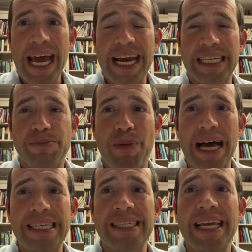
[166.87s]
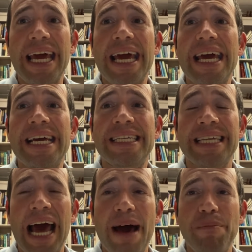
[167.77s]
It is best
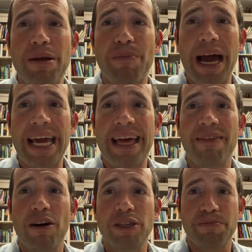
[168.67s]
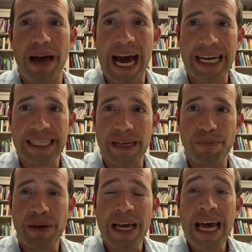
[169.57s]
examined by Hillel's maxim,